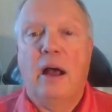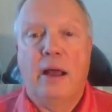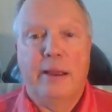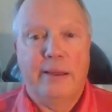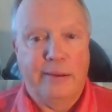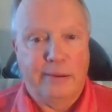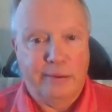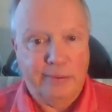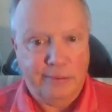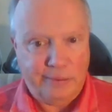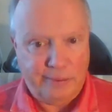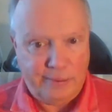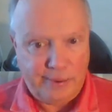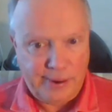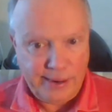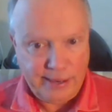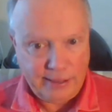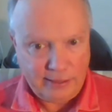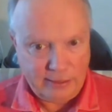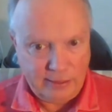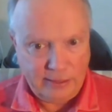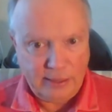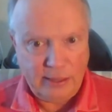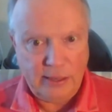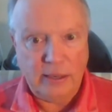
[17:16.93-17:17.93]
Uh, you know,
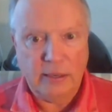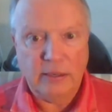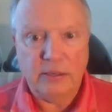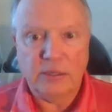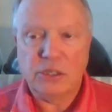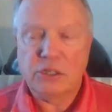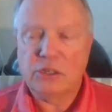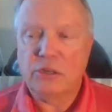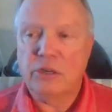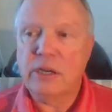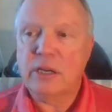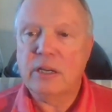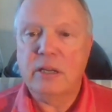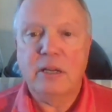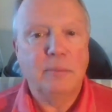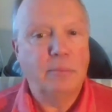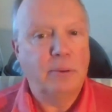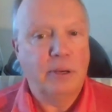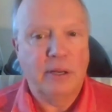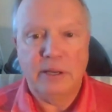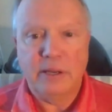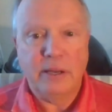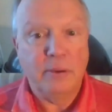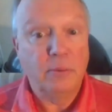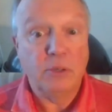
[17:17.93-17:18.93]
quietly and discreetly,
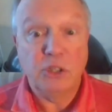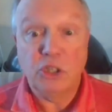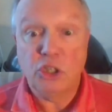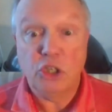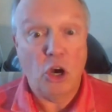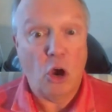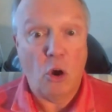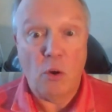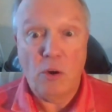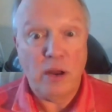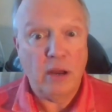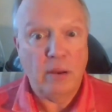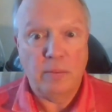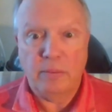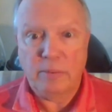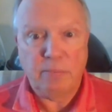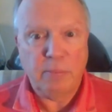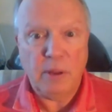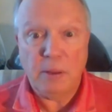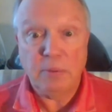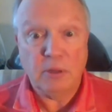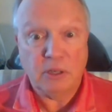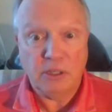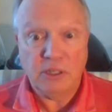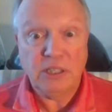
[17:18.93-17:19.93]
but it was showing.
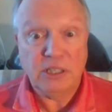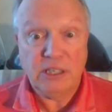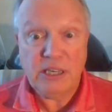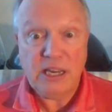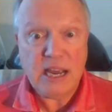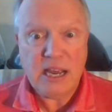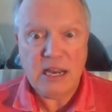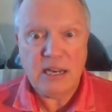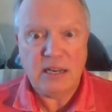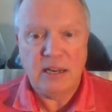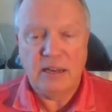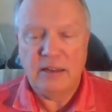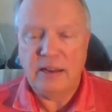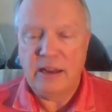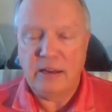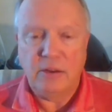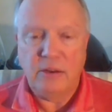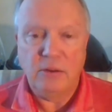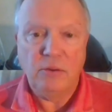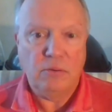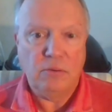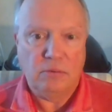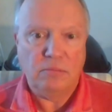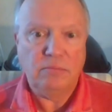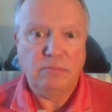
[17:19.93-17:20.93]
People could see it, and they
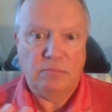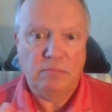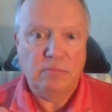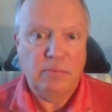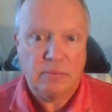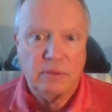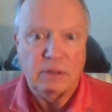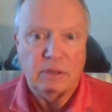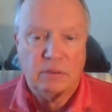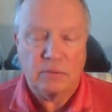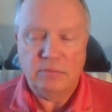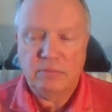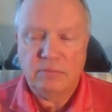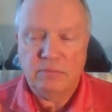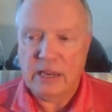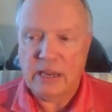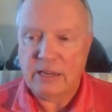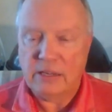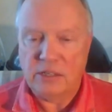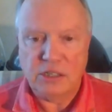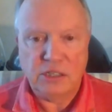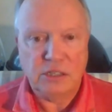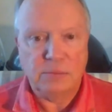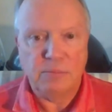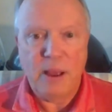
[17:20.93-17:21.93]
knew. You know, they
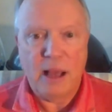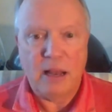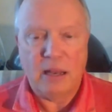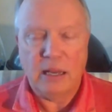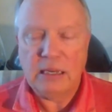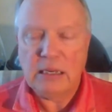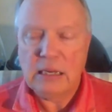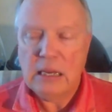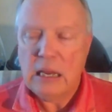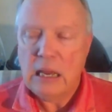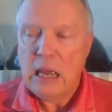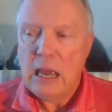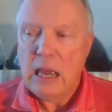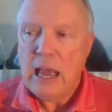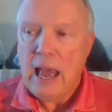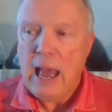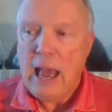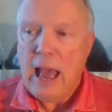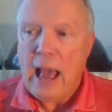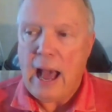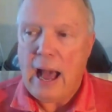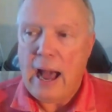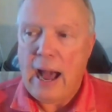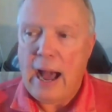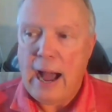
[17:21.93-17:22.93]
could smell it
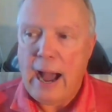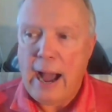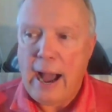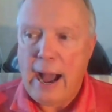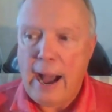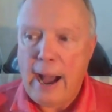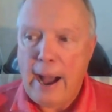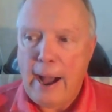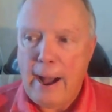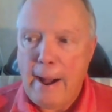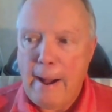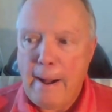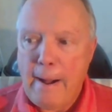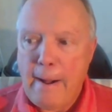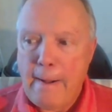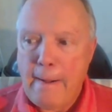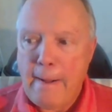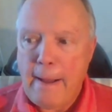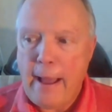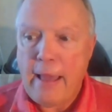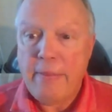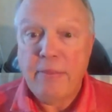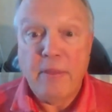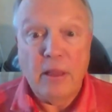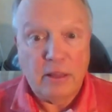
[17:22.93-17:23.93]
uh,
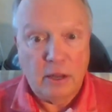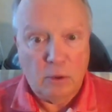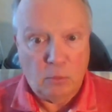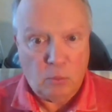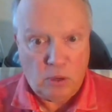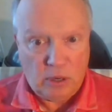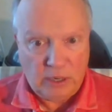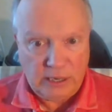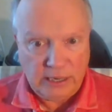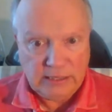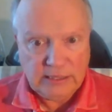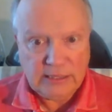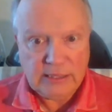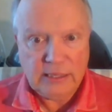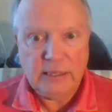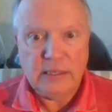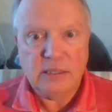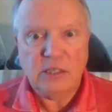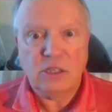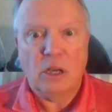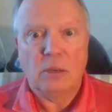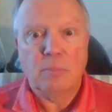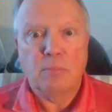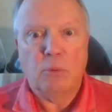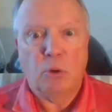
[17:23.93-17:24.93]
and then there were
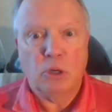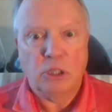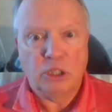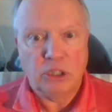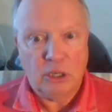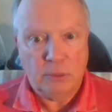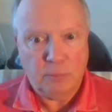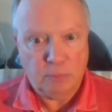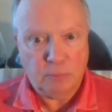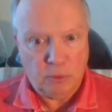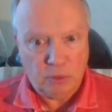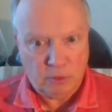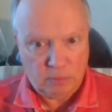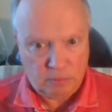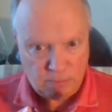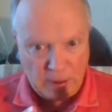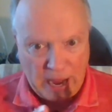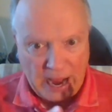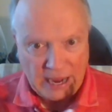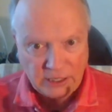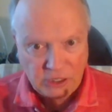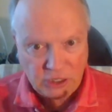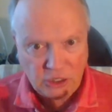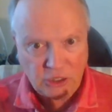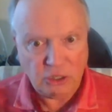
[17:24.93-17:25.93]
incidents on board ship with
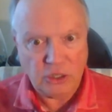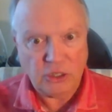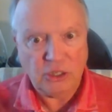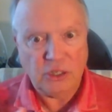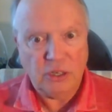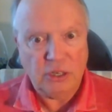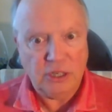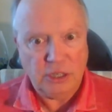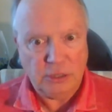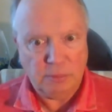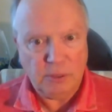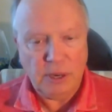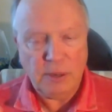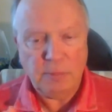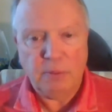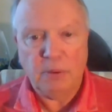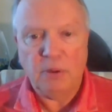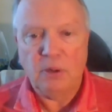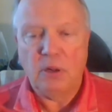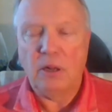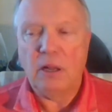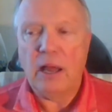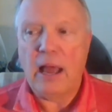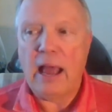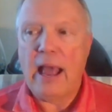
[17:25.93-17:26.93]
passengers and these
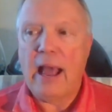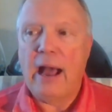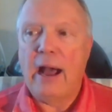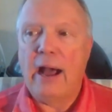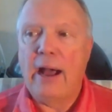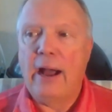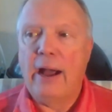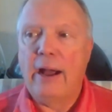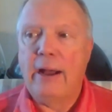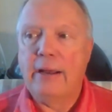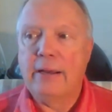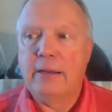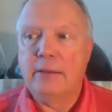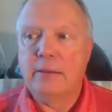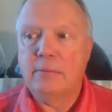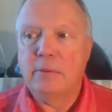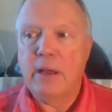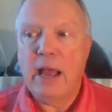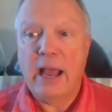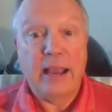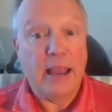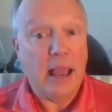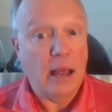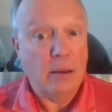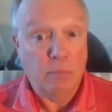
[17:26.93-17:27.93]
people. Uh,
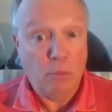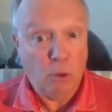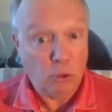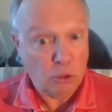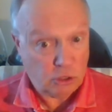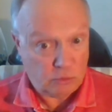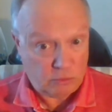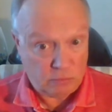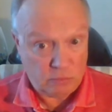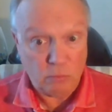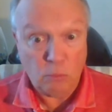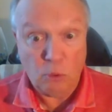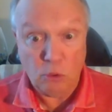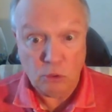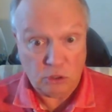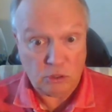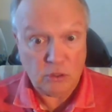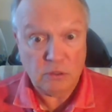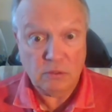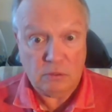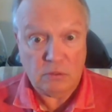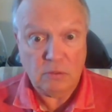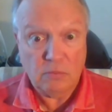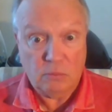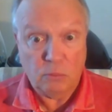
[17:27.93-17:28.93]
again, most most
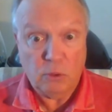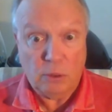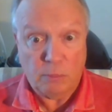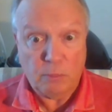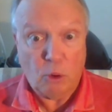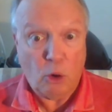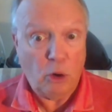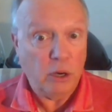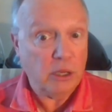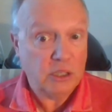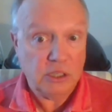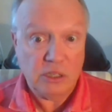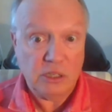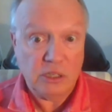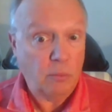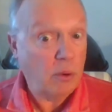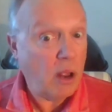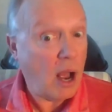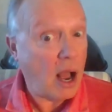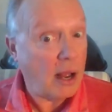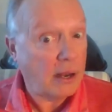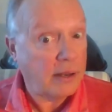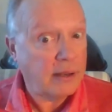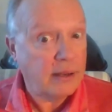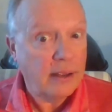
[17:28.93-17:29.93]
reported, some
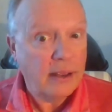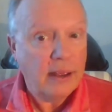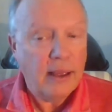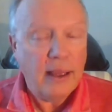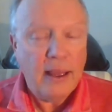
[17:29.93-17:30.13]
not.